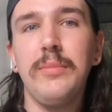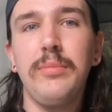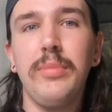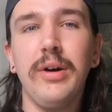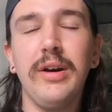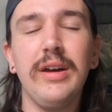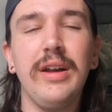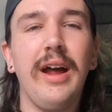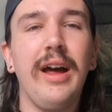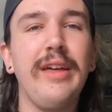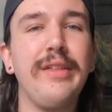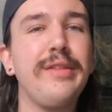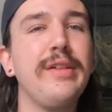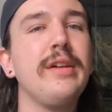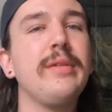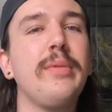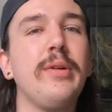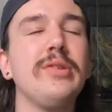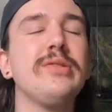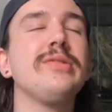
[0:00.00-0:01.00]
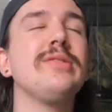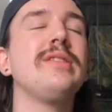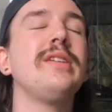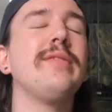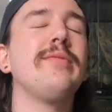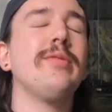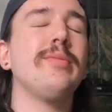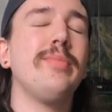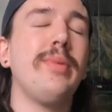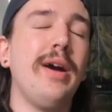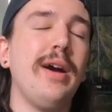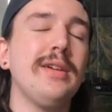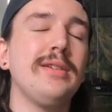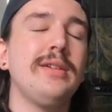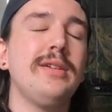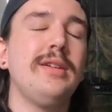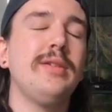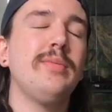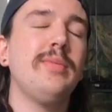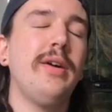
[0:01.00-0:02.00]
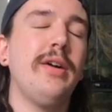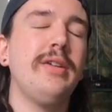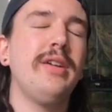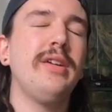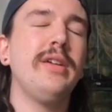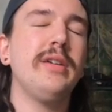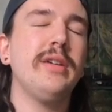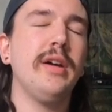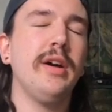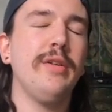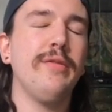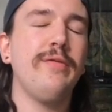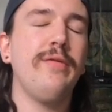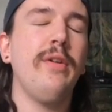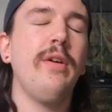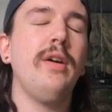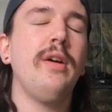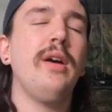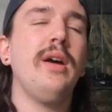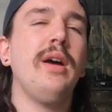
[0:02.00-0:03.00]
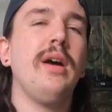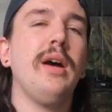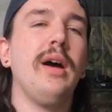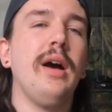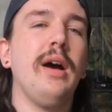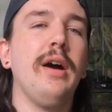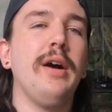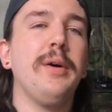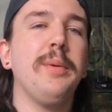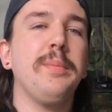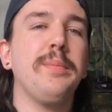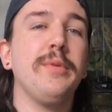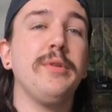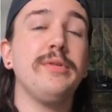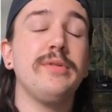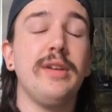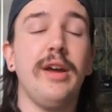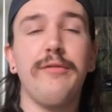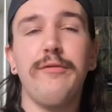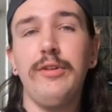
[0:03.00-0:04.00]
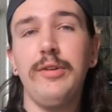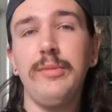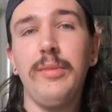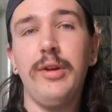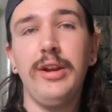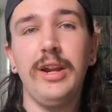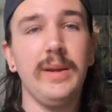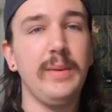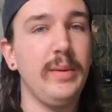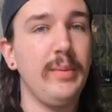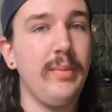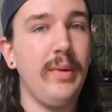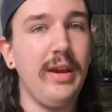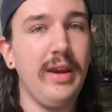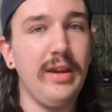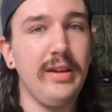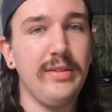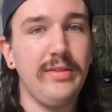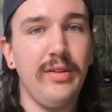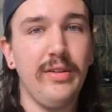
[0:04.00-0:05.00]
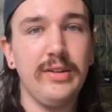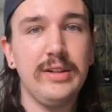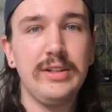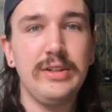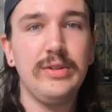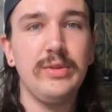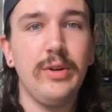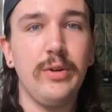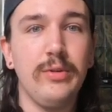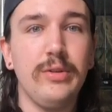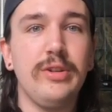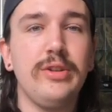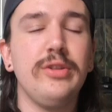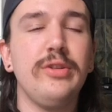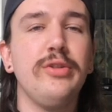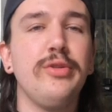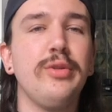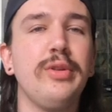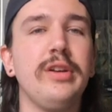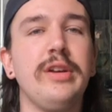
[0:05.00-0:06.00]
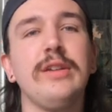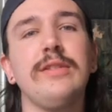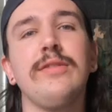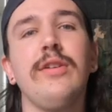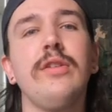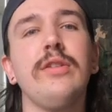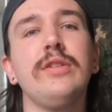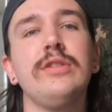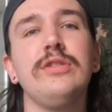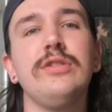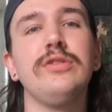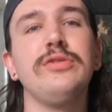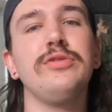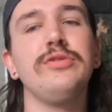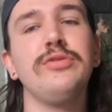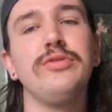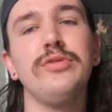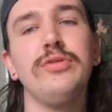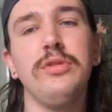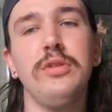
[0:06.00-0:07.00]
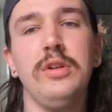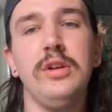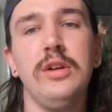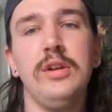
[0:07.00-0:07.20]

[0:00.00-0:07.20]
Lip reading: But I think personally, if you're passionate about it enough, there's definitely money to be made as long as you know what you're doing, as long as you